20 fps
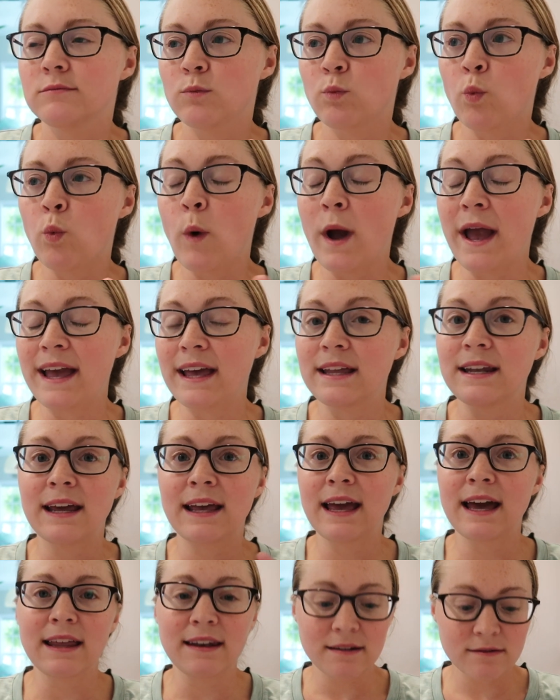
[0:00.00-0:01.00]
weigh it
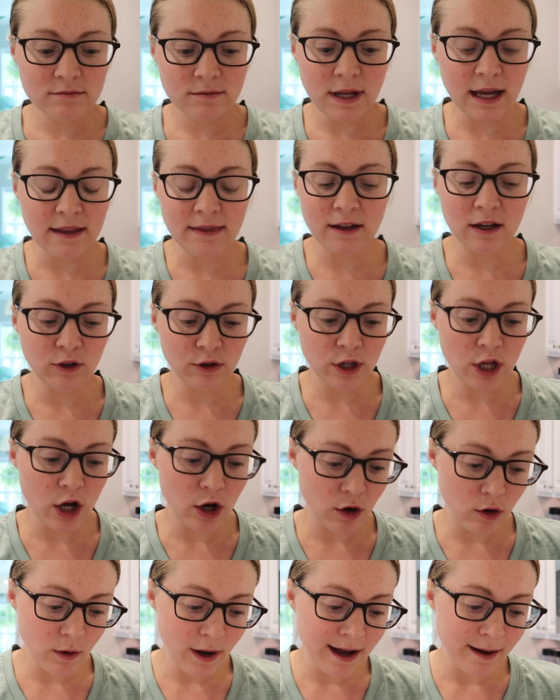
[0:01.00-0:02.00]
again and they'll
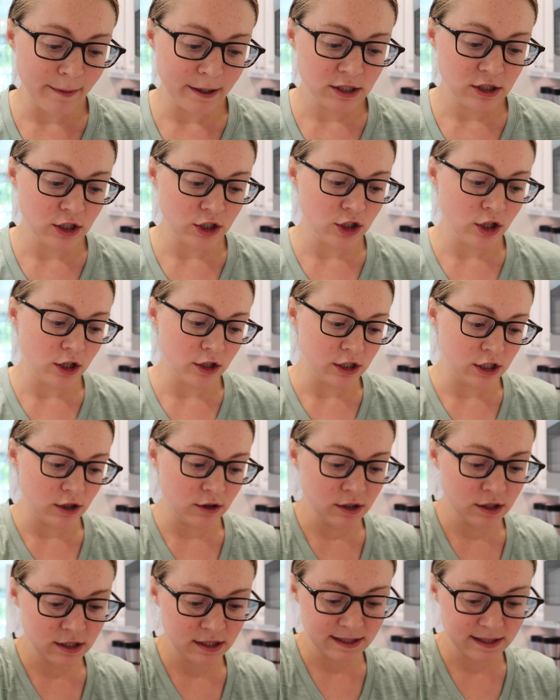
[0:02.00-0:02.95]
know how much to charge you.